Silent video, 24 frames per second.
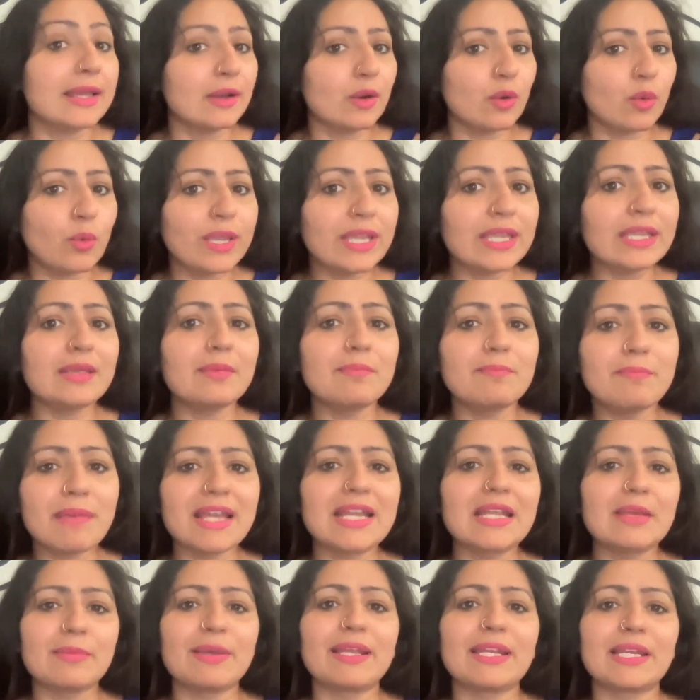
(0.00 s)
We,
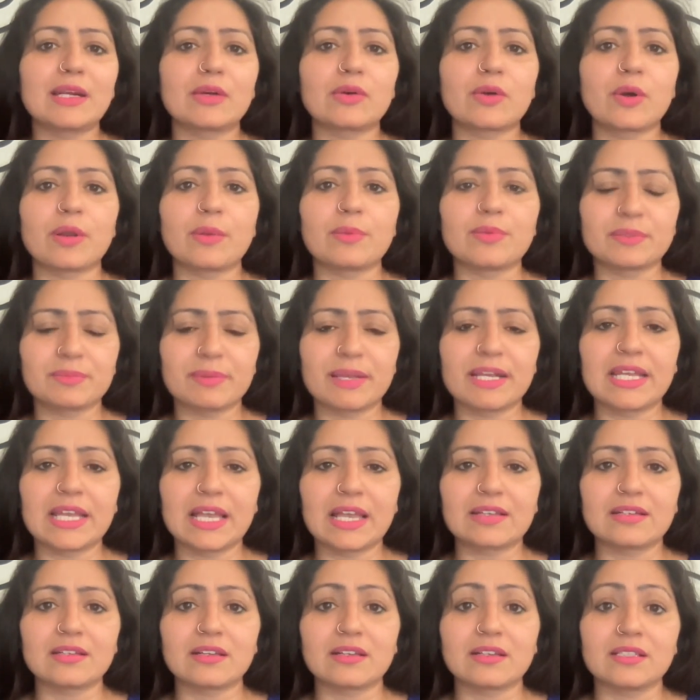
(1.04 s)
many, many grown-ups, many
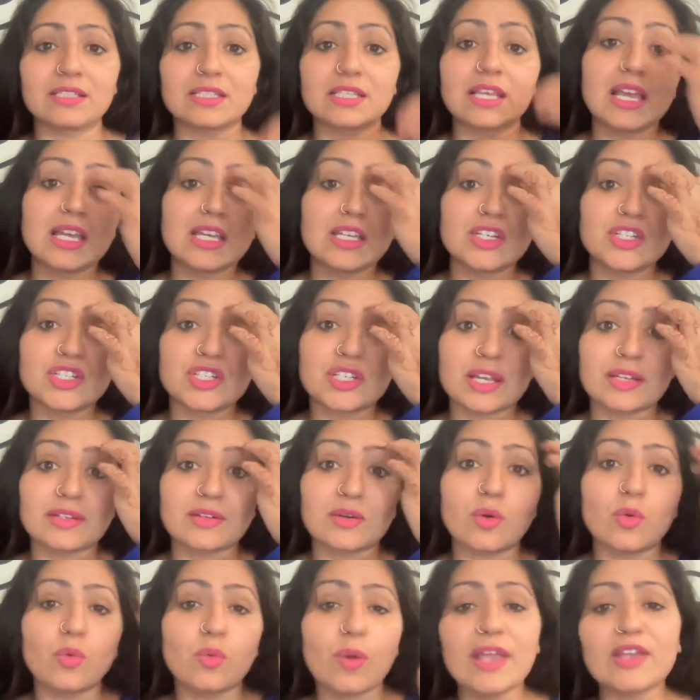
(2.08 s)
adults, shut
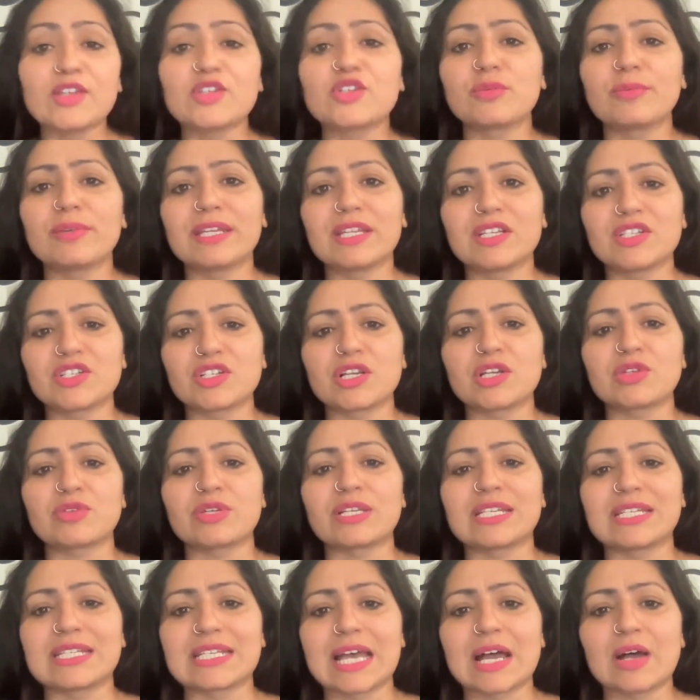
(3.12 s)
way too many
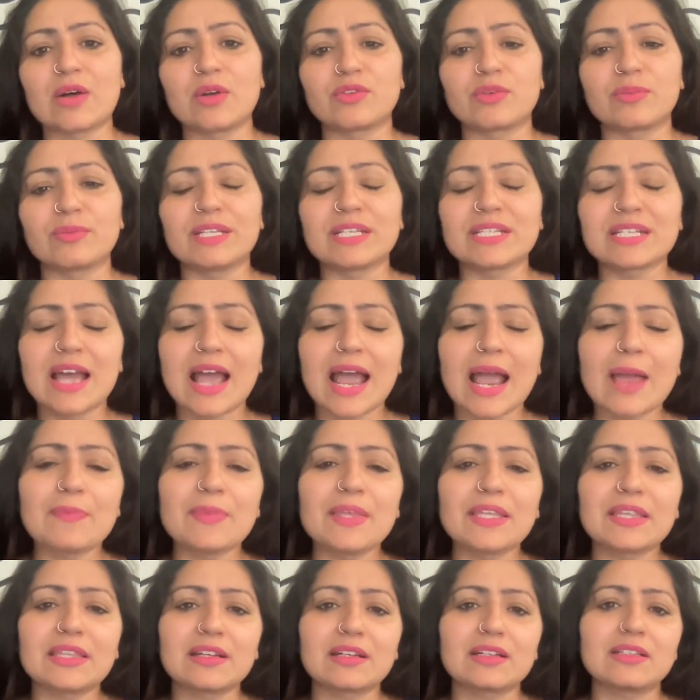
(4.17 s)
children down from the time
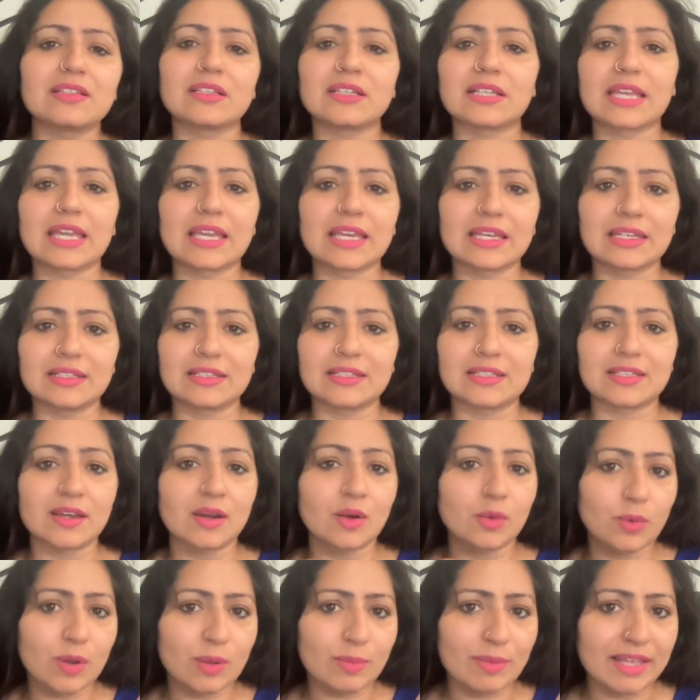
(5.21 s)
that they're little kids,
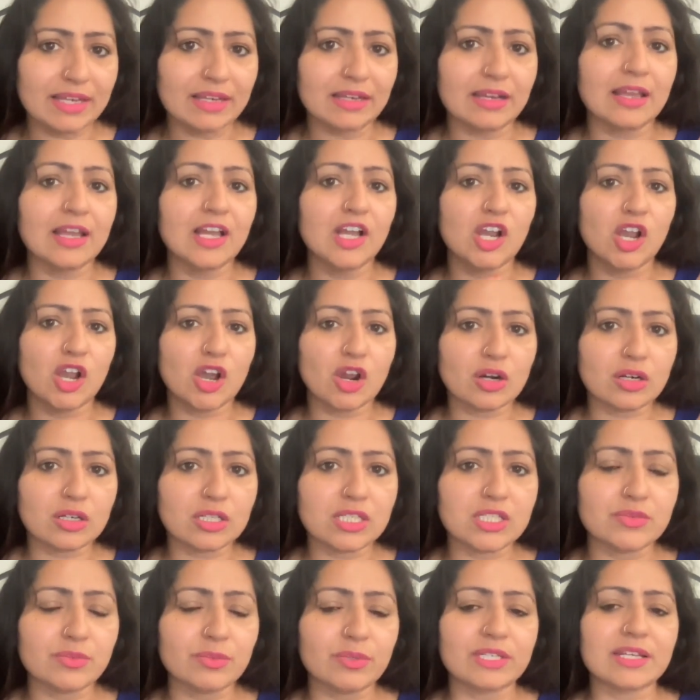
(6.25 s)
women,
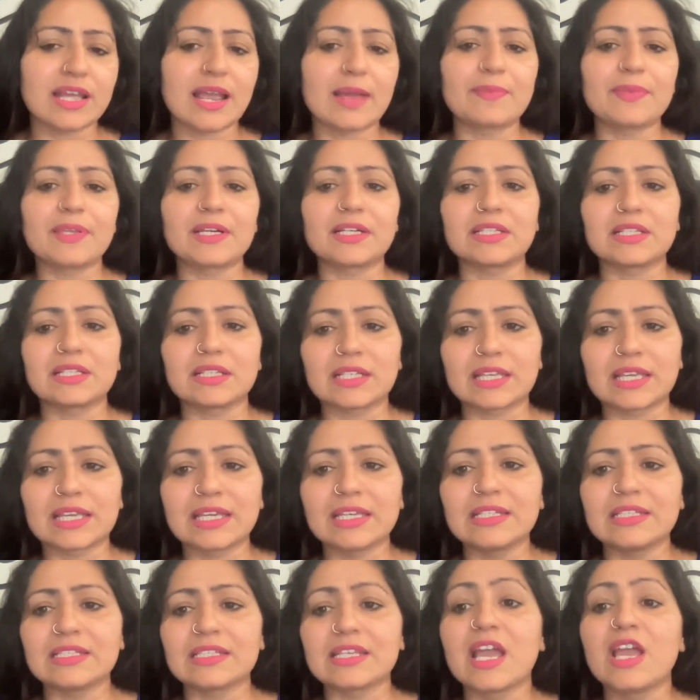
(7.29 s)
girls, from the time they're little
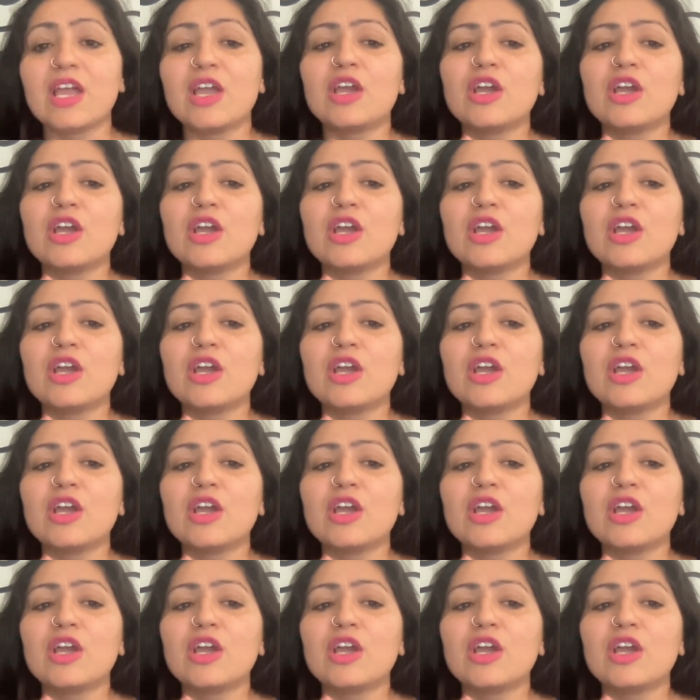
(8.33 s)
kids,